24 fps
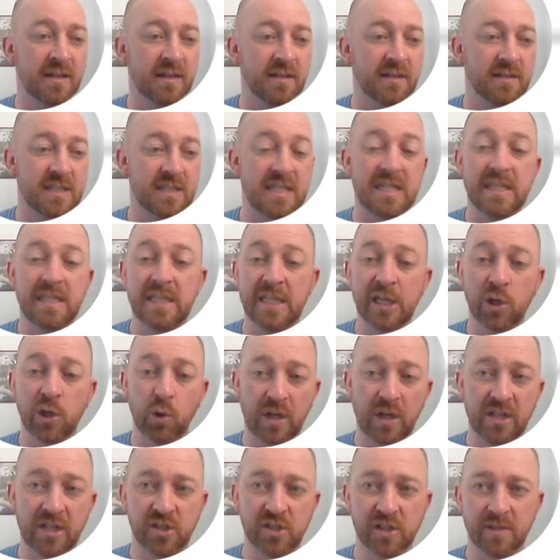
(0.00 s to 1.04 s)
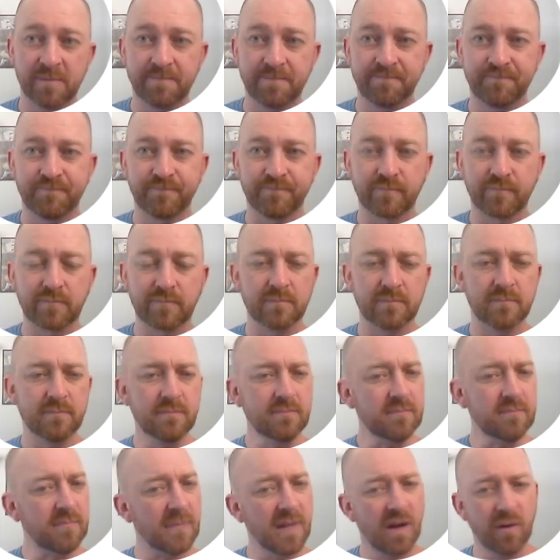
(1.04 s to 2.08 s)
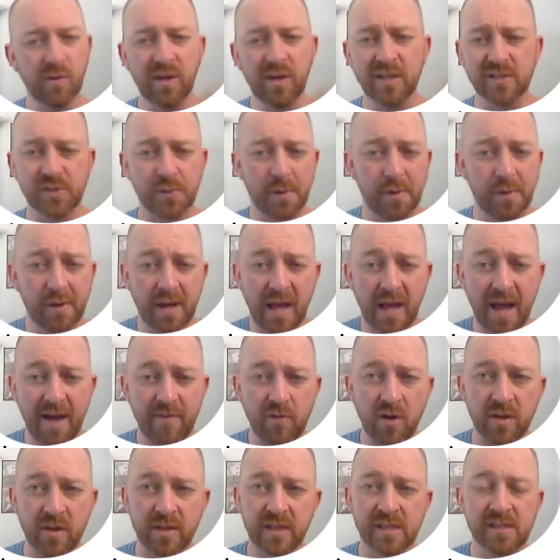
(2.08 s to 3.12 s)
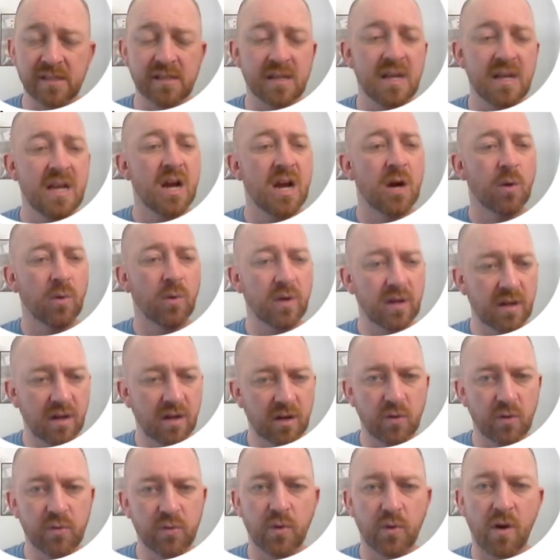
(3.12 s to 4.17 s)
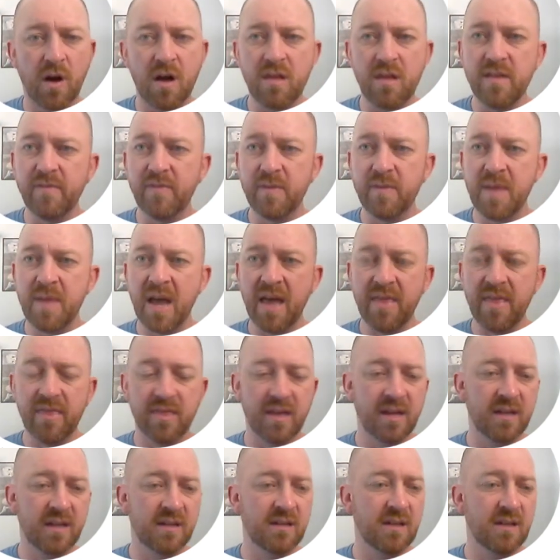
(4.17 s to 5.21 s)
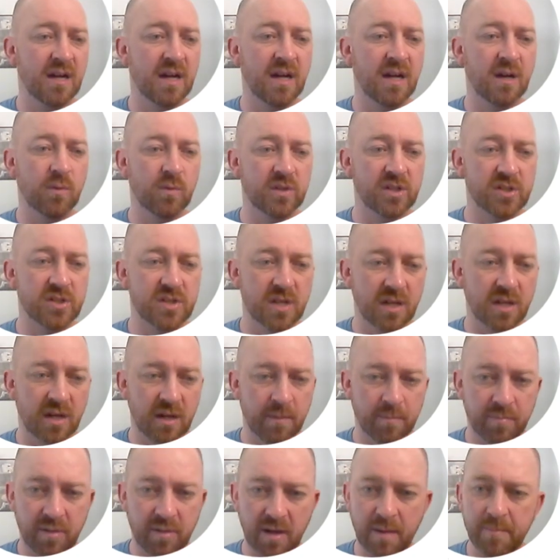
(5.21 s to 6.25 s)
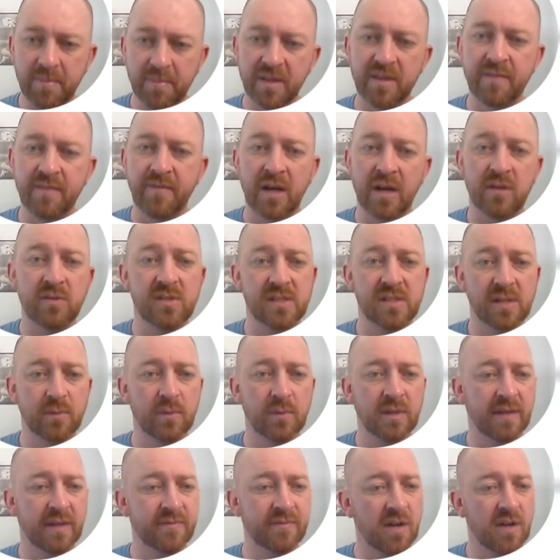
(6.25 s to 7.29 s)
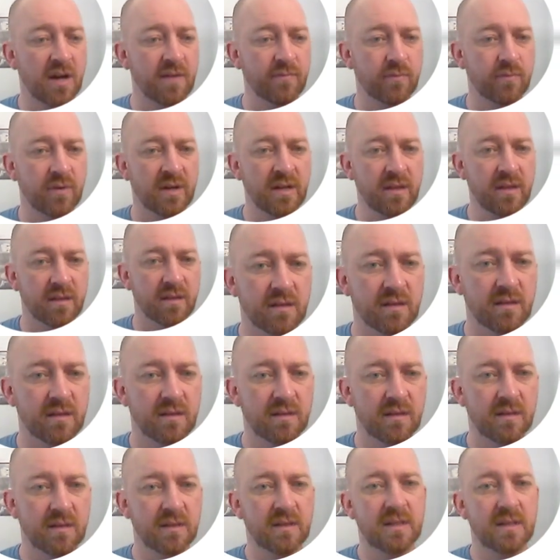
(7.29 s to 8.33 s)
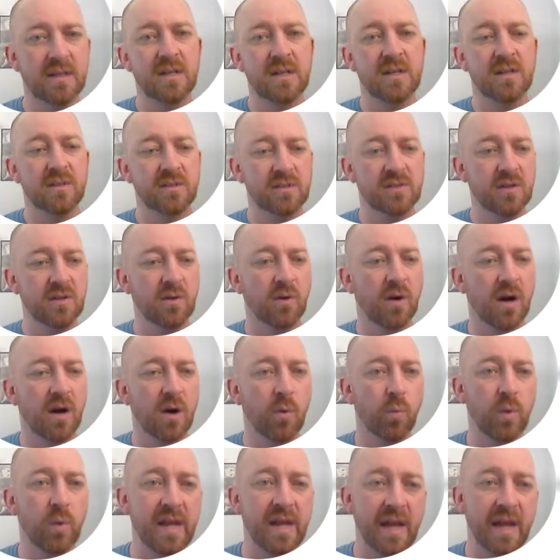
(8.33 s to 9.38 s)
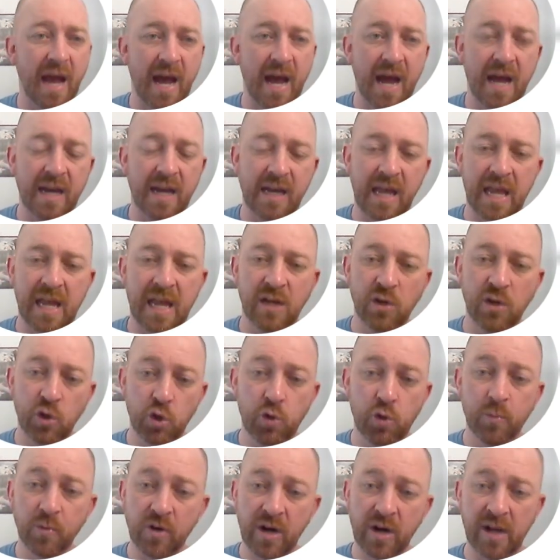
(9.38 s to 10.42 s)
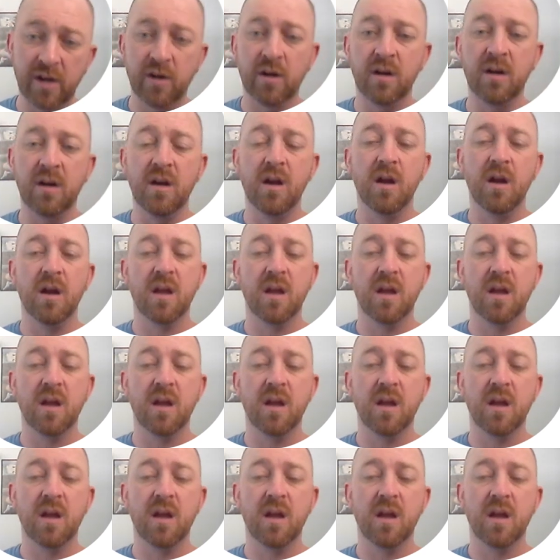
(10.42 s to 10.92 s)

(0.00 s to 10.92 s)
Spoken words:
t equation. Okay, so we already have all this. We're not going to go through all of the math then. We're just going to pump in the values that we left off with. So we had a numerator